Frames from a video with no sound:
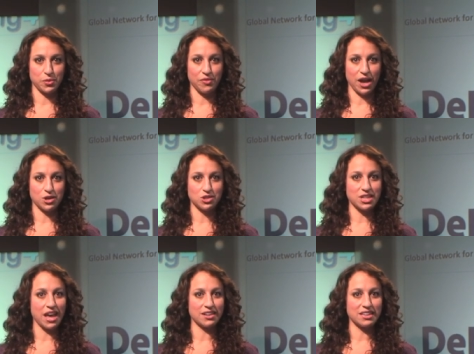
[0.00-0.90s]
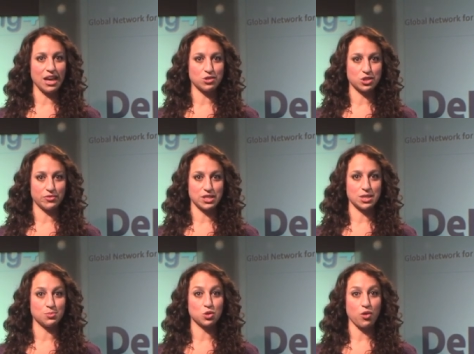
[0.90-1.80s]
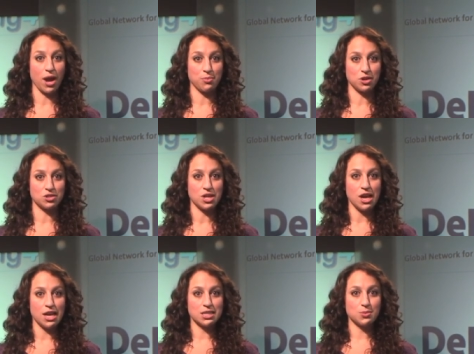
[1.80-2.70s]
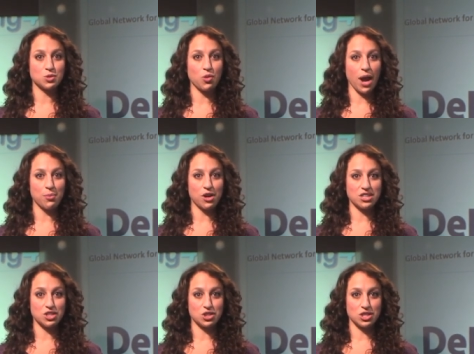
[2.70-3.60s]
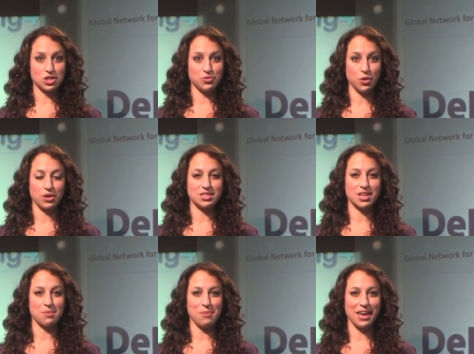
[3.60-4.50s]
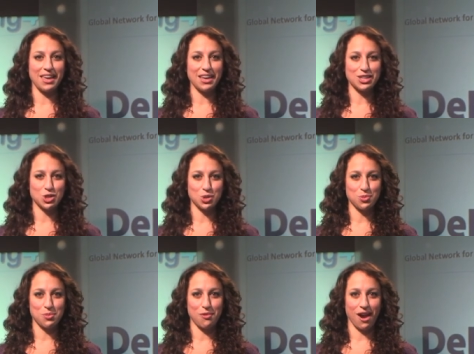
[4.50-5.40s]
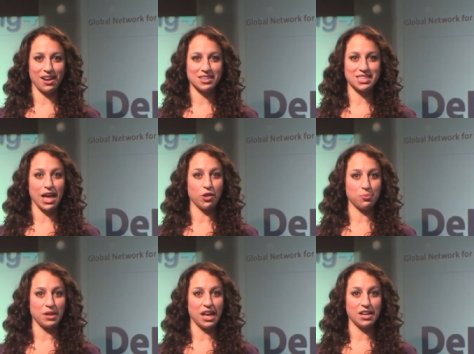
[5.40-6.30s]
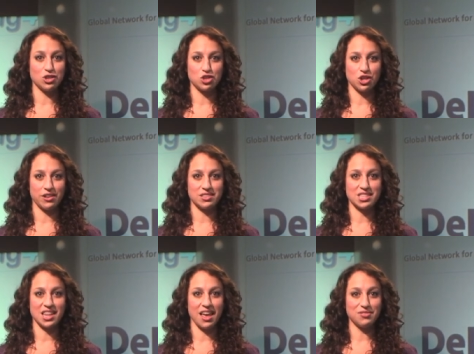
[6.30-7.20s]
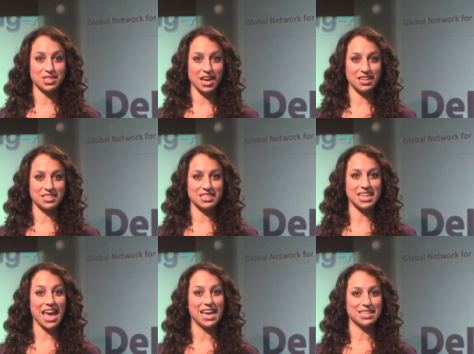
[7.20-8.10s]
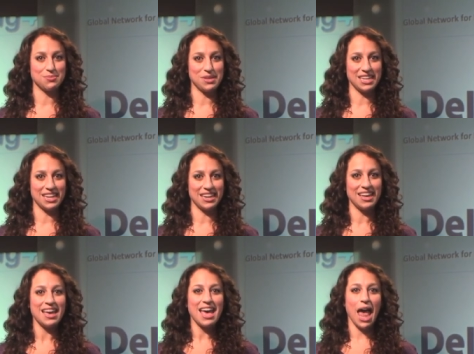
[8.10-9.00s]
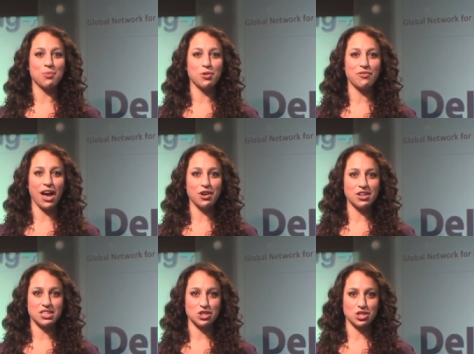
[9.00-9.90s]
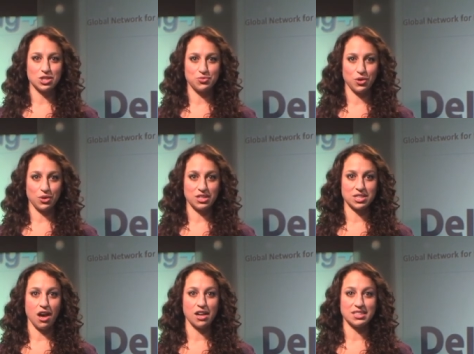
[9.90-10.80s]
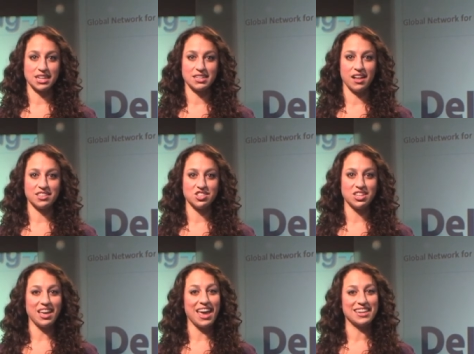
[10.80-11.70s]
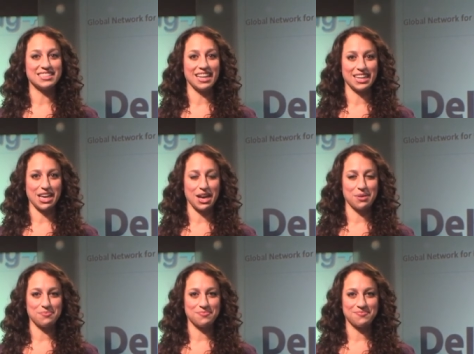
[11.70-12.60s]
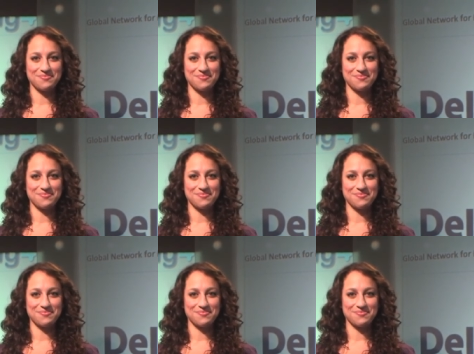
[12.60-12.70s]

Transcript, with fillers: providers and cloud service subscribers Subscriber additions focus on banking, consumer products, health plan, insurance, life sciences, and media, and provider additions focus on technology and telecom.